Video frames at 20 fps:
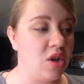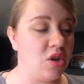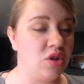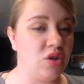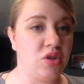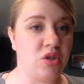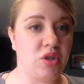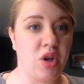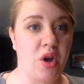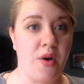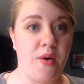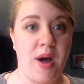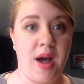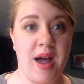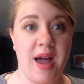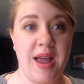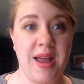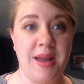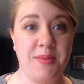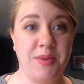So
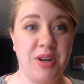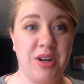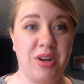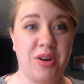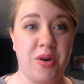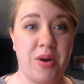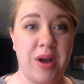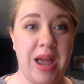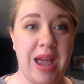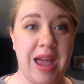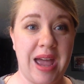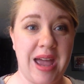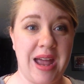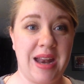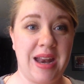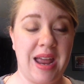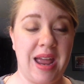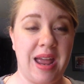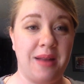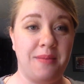I am going to go
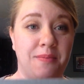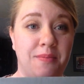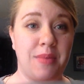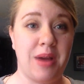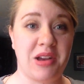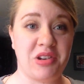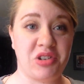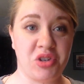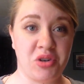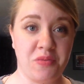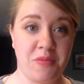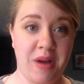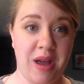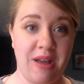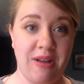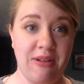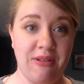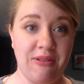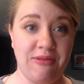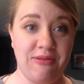ahead and measure
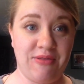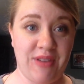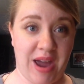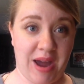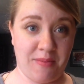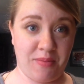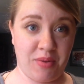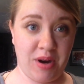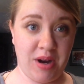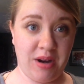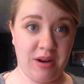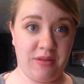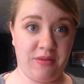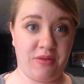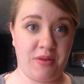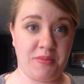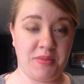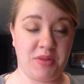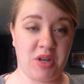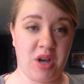my fabric
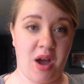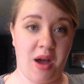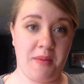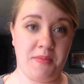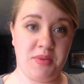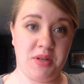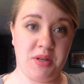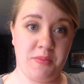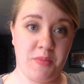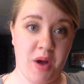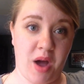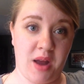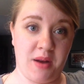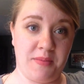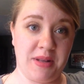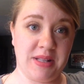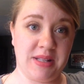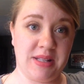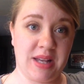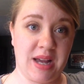from top to
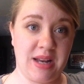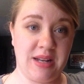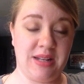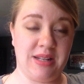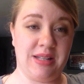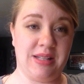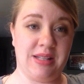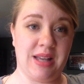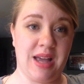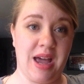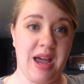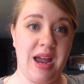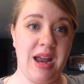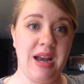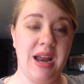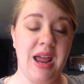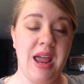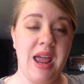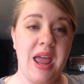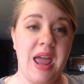bottom and side to
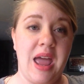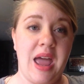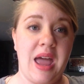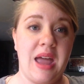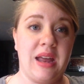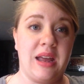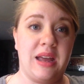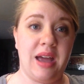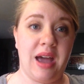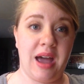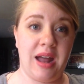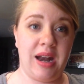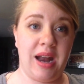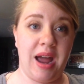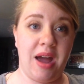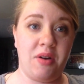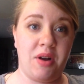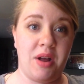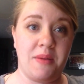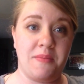side and cut
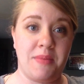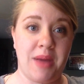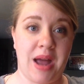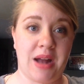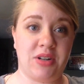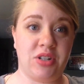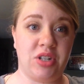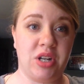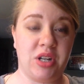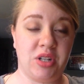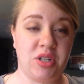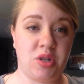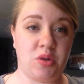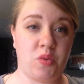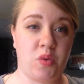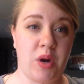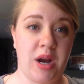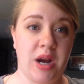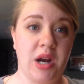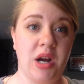out a matching
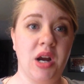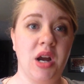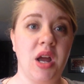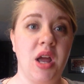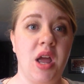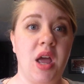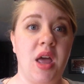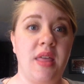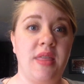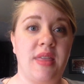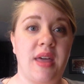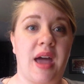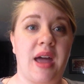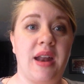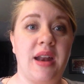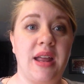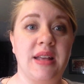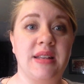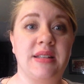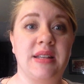square
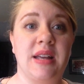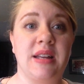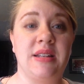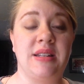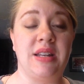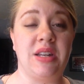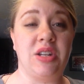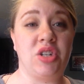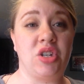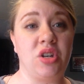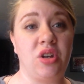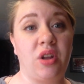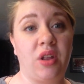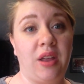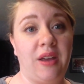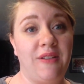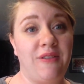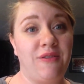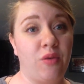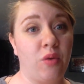that is
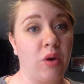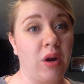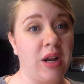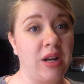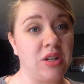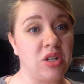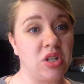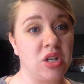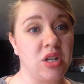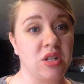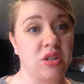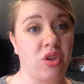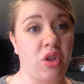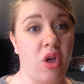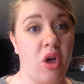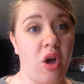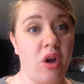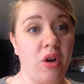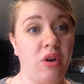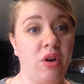additionally 4 inches
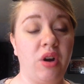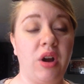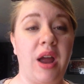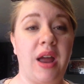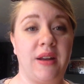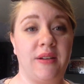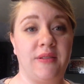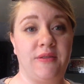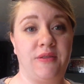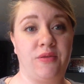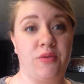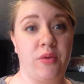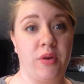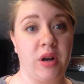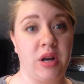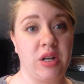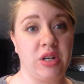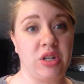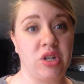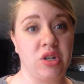longer and
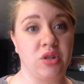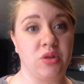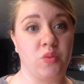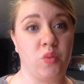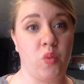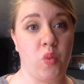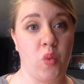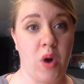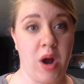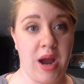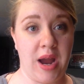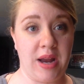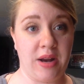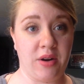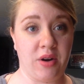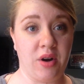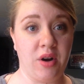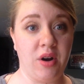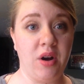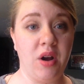4 inches
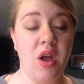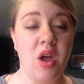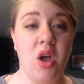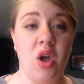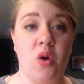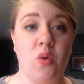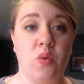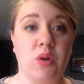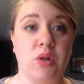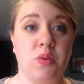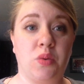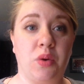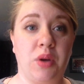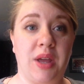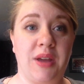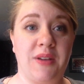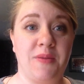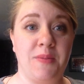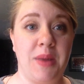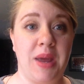wider, which will
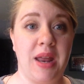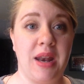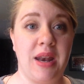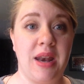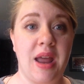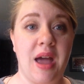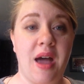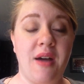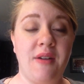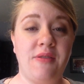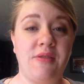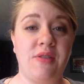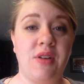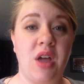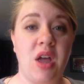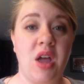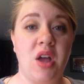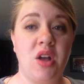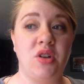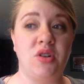give me enough
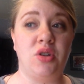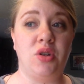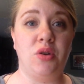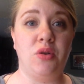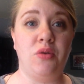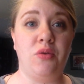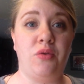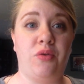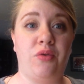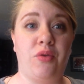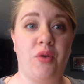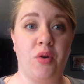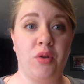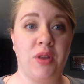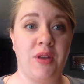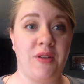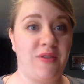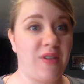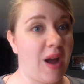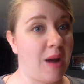to
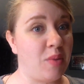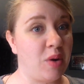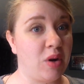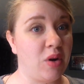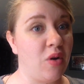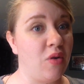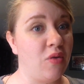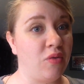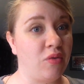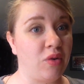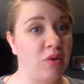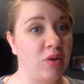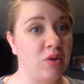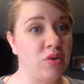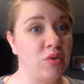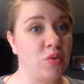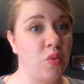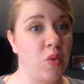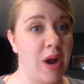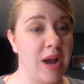fold the fabric over
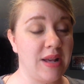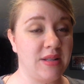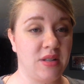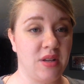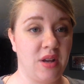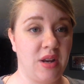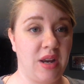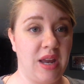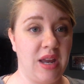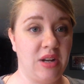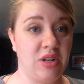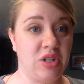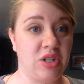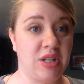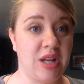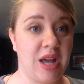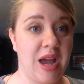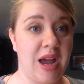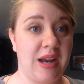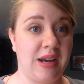twice on each
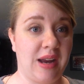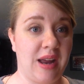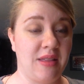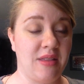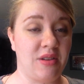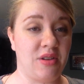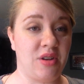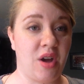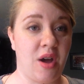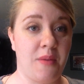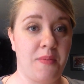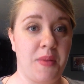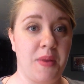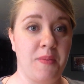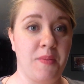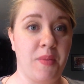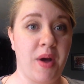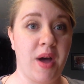side and the top and